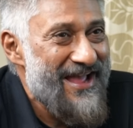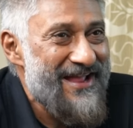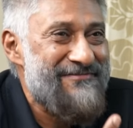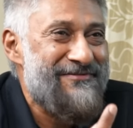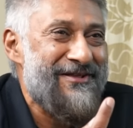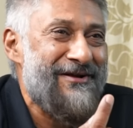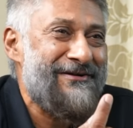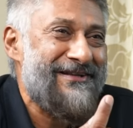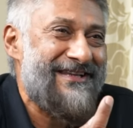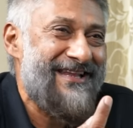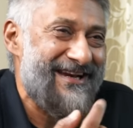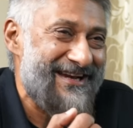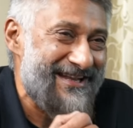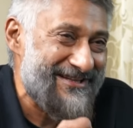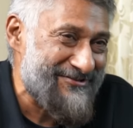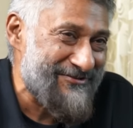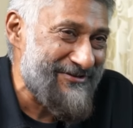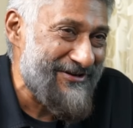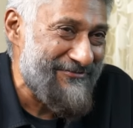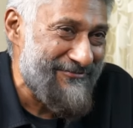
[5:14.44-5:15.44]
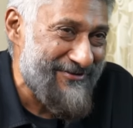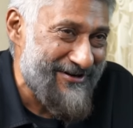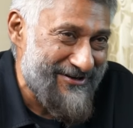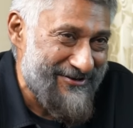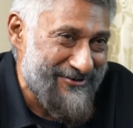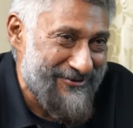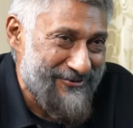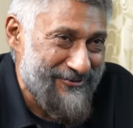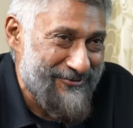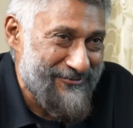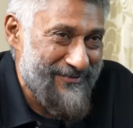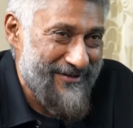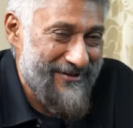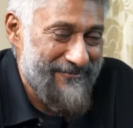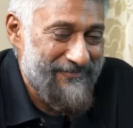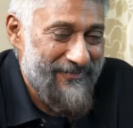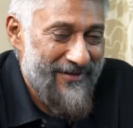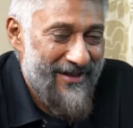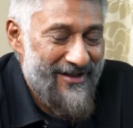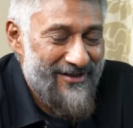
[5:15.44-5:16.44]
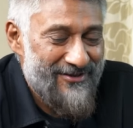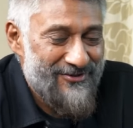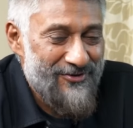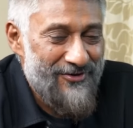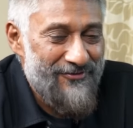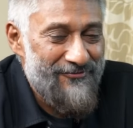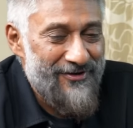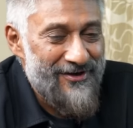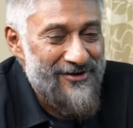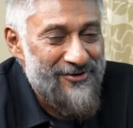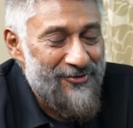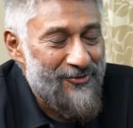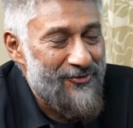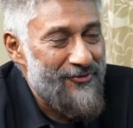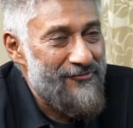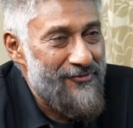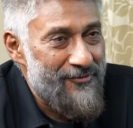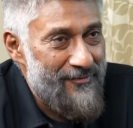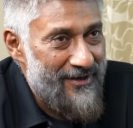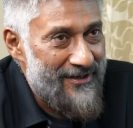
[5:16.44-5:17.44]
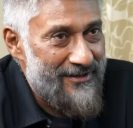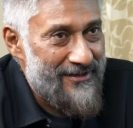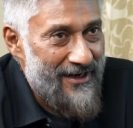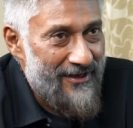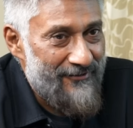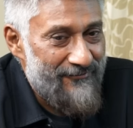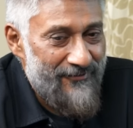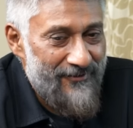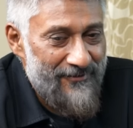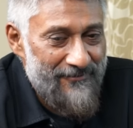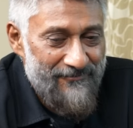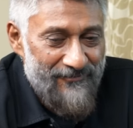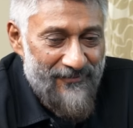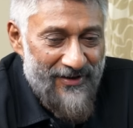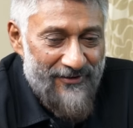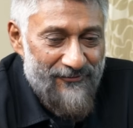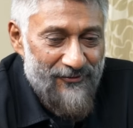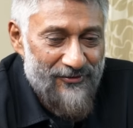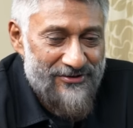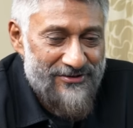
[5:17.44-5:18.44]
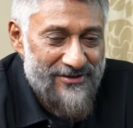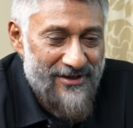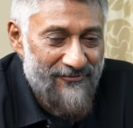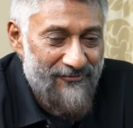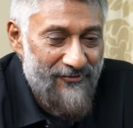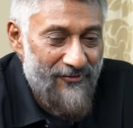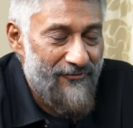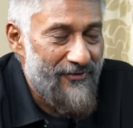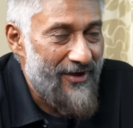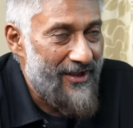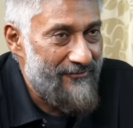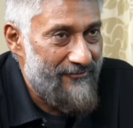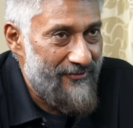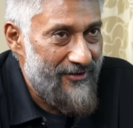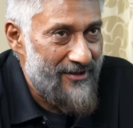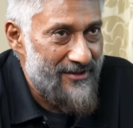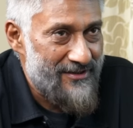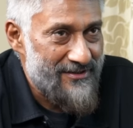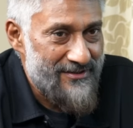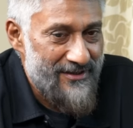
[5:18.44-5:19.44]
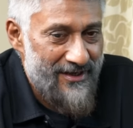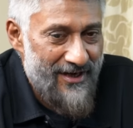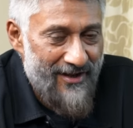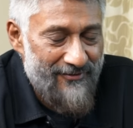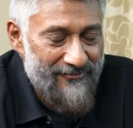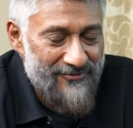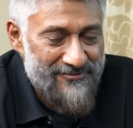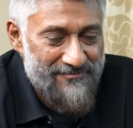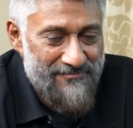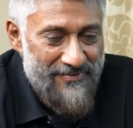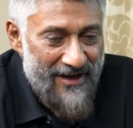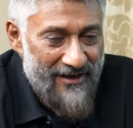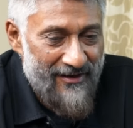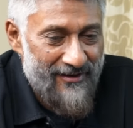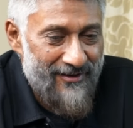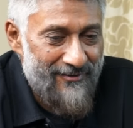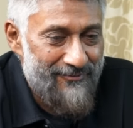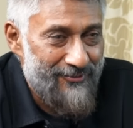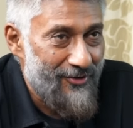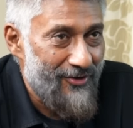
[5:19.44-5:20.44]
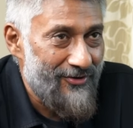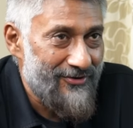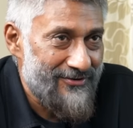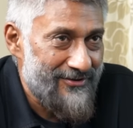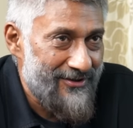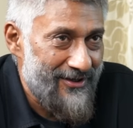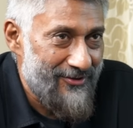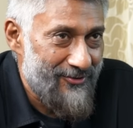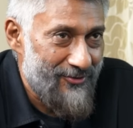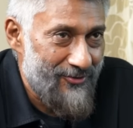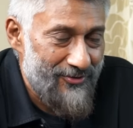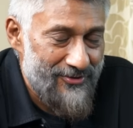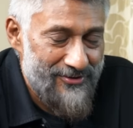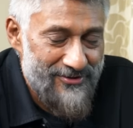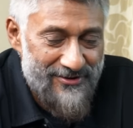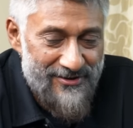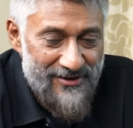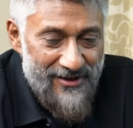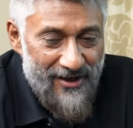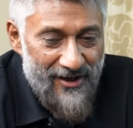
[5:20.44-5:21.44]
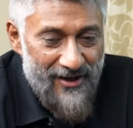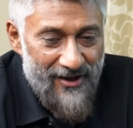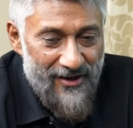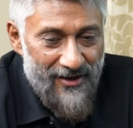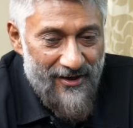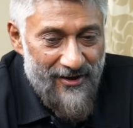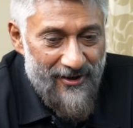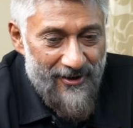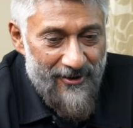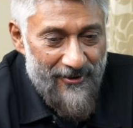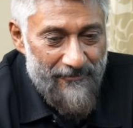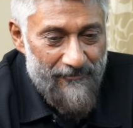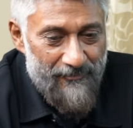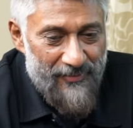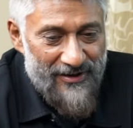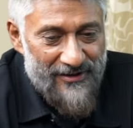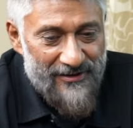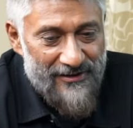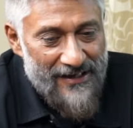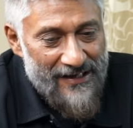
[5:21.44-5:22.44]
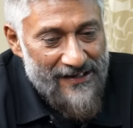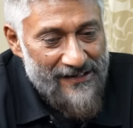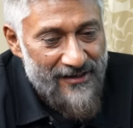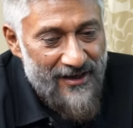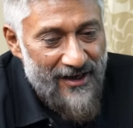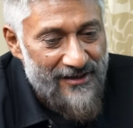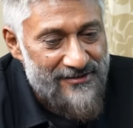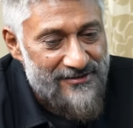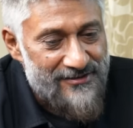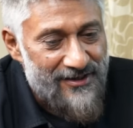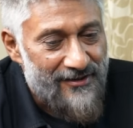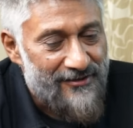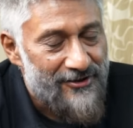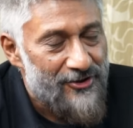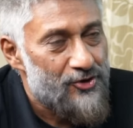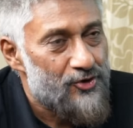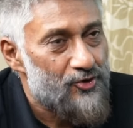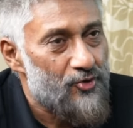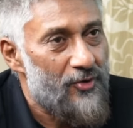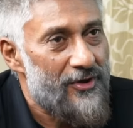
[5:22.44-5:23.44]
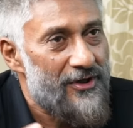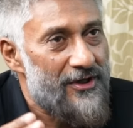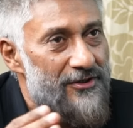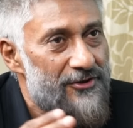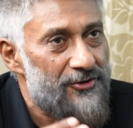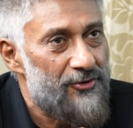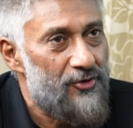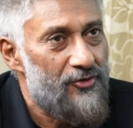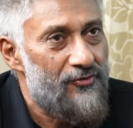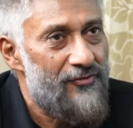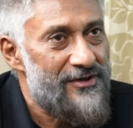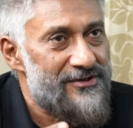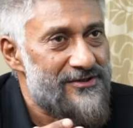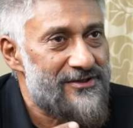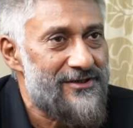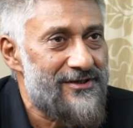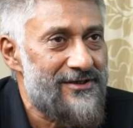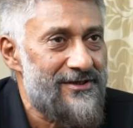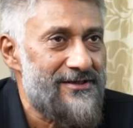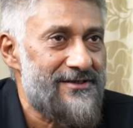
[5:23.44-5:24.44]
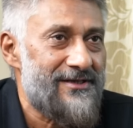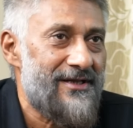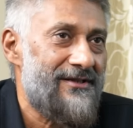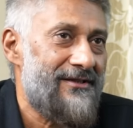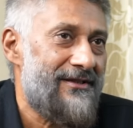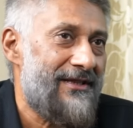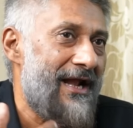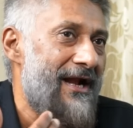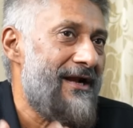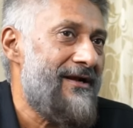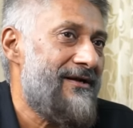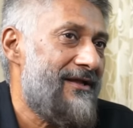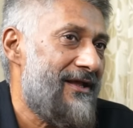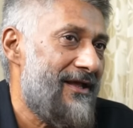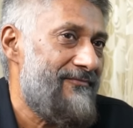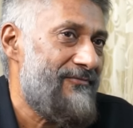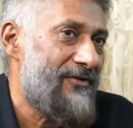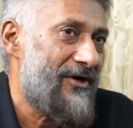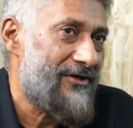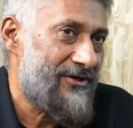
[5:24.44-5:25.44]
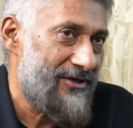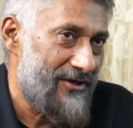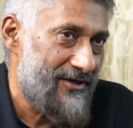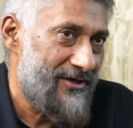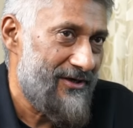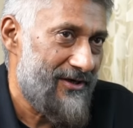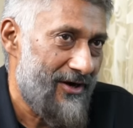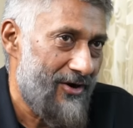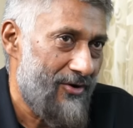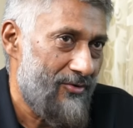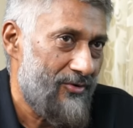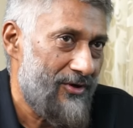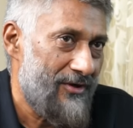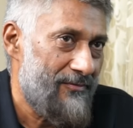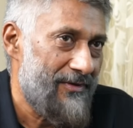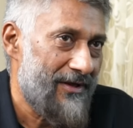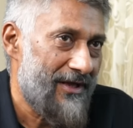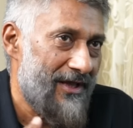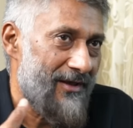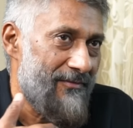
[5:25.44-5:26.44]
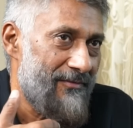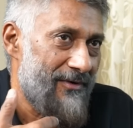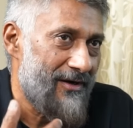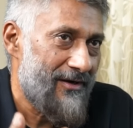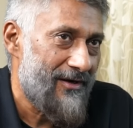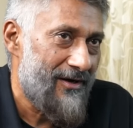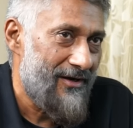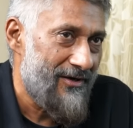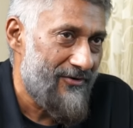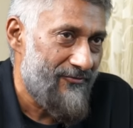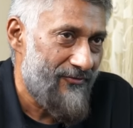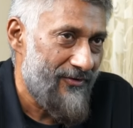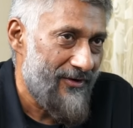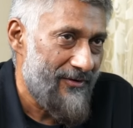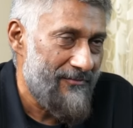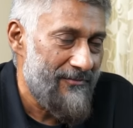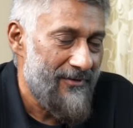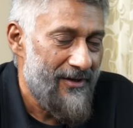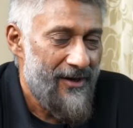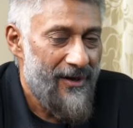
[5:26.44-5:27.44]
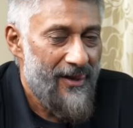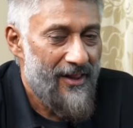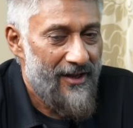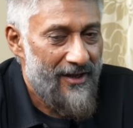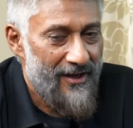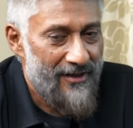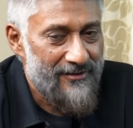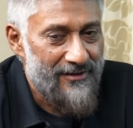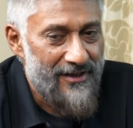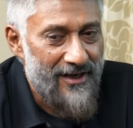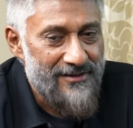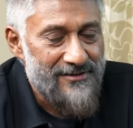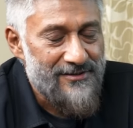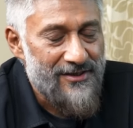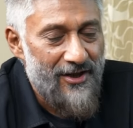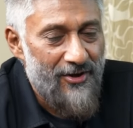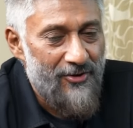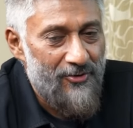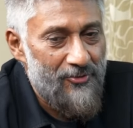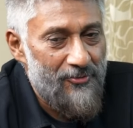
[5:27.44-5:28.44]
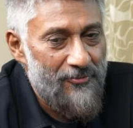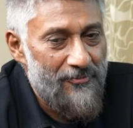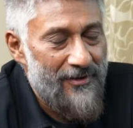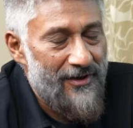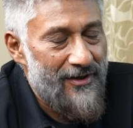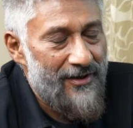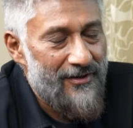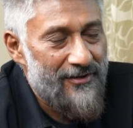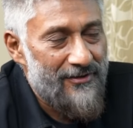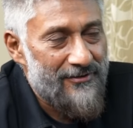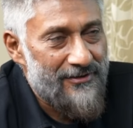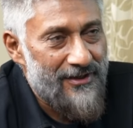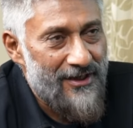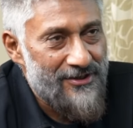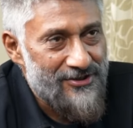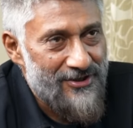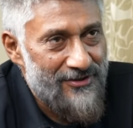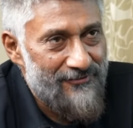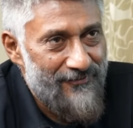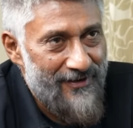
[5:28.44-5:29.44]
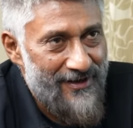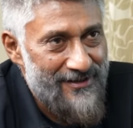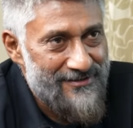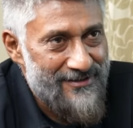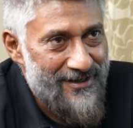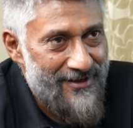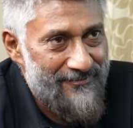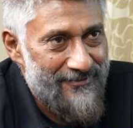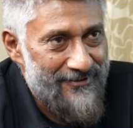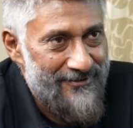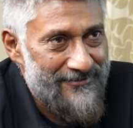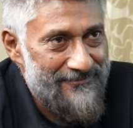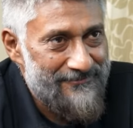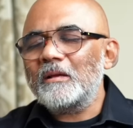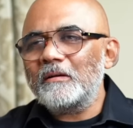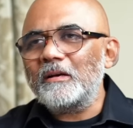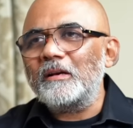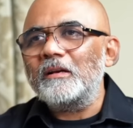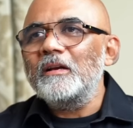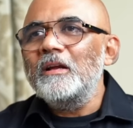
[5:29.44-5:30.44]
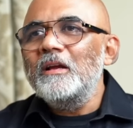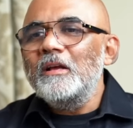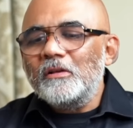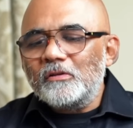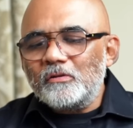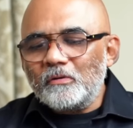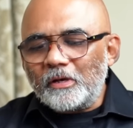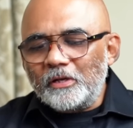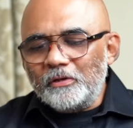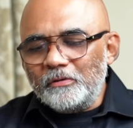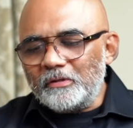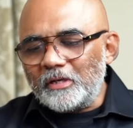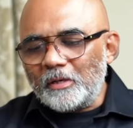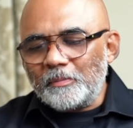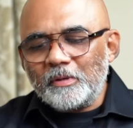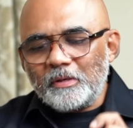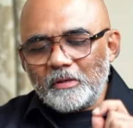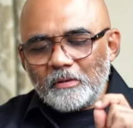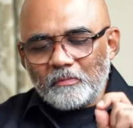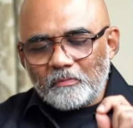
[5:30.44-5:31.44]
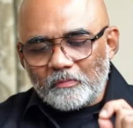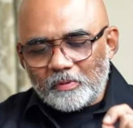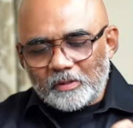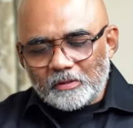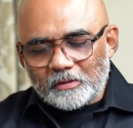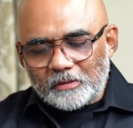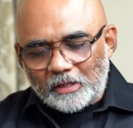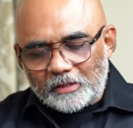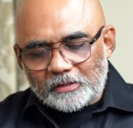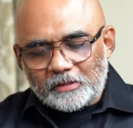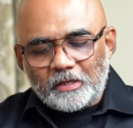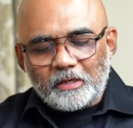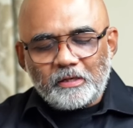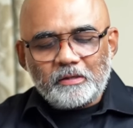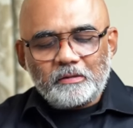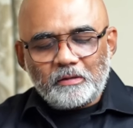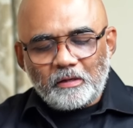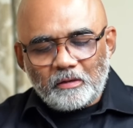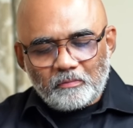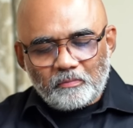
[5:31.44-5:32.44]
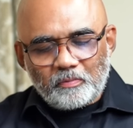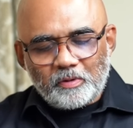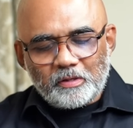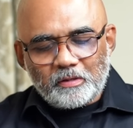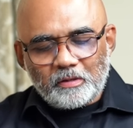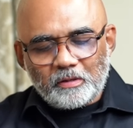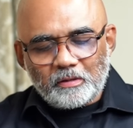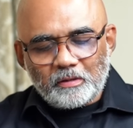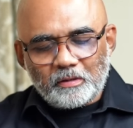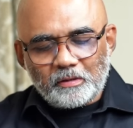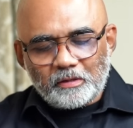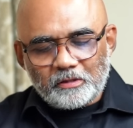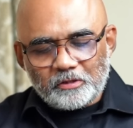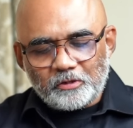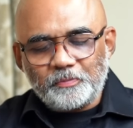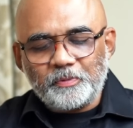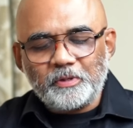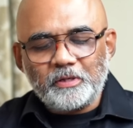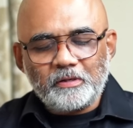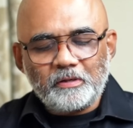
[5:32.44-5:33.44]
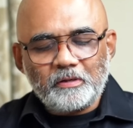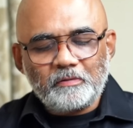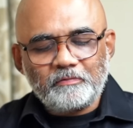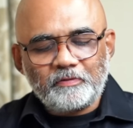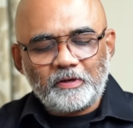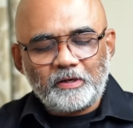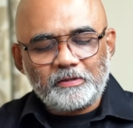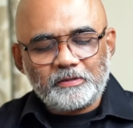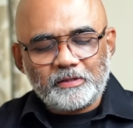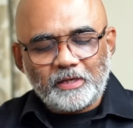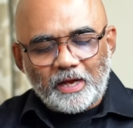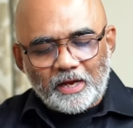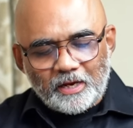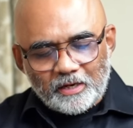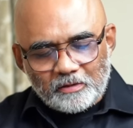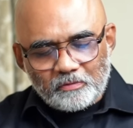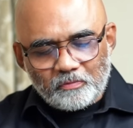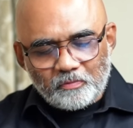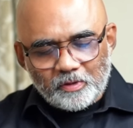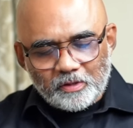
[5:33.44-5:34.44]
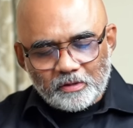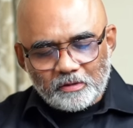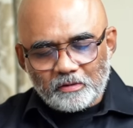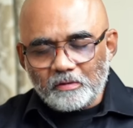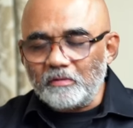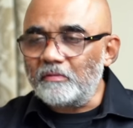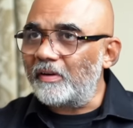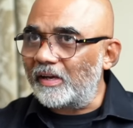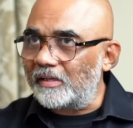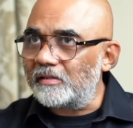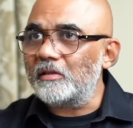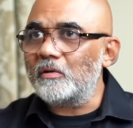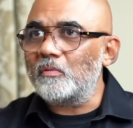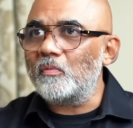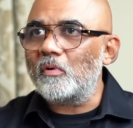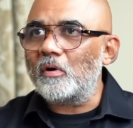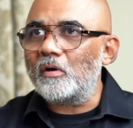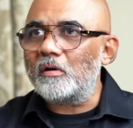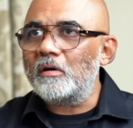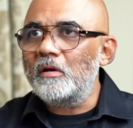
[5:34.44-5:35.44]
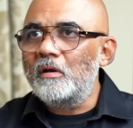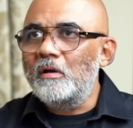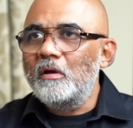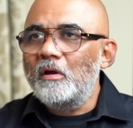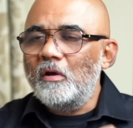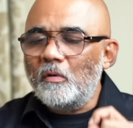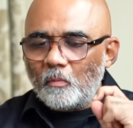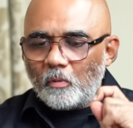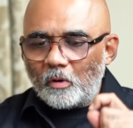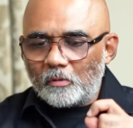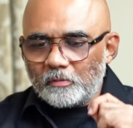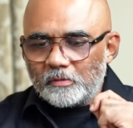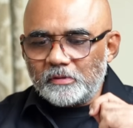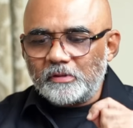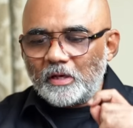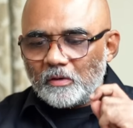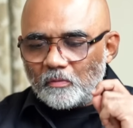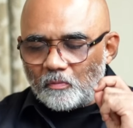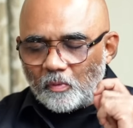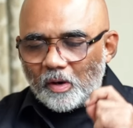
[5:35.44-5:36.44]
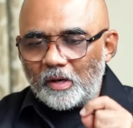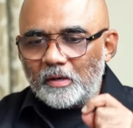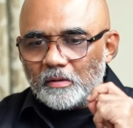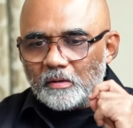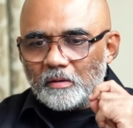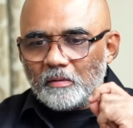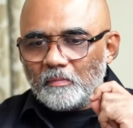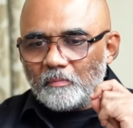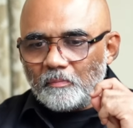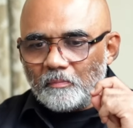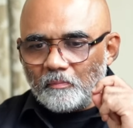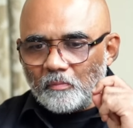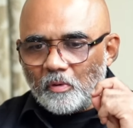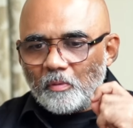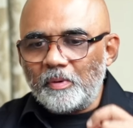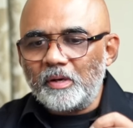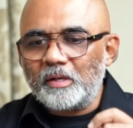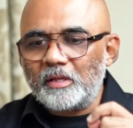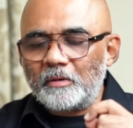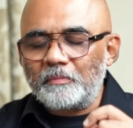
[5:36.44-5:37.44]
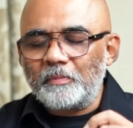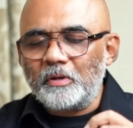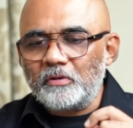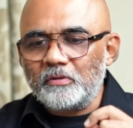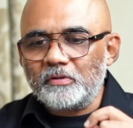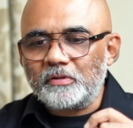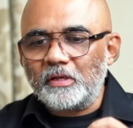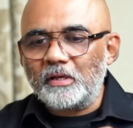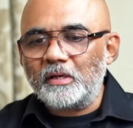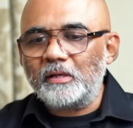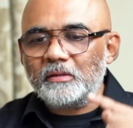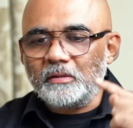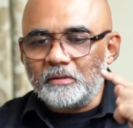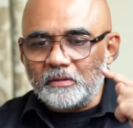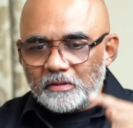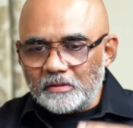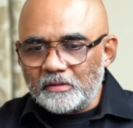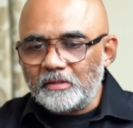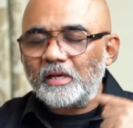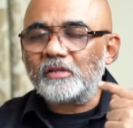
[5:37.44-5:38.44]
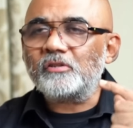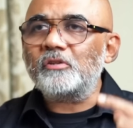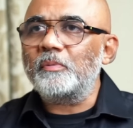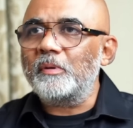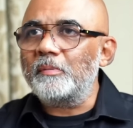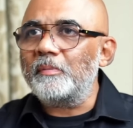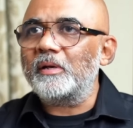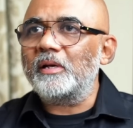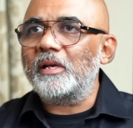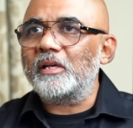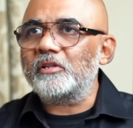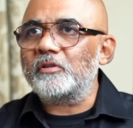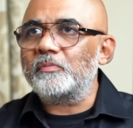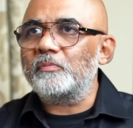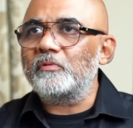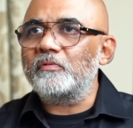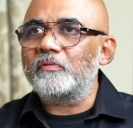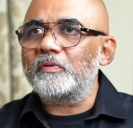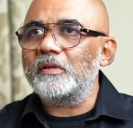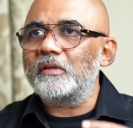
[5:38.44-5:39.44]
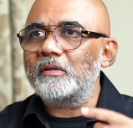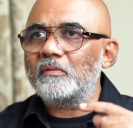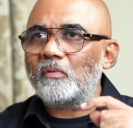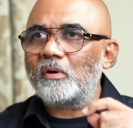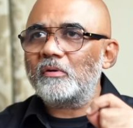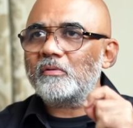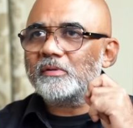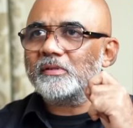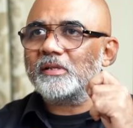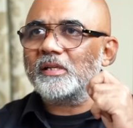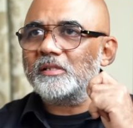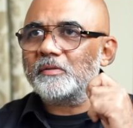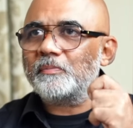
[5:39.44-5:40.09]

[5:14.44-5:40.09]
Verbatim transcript: and they raised only one crore right. rupee. So in 1 crore, we made that film. That was stuck for five years and I was bankrupt on the roads. Uh, but then I started showing it in universities and then came the turnaround. It became a cult film. And that's how uh, Tashkent Files happened. Right. So can you tell me with Tashkent, with Kashmir Files and with Vaccine War, what was that one moment that made you say this has to be my next movie what was that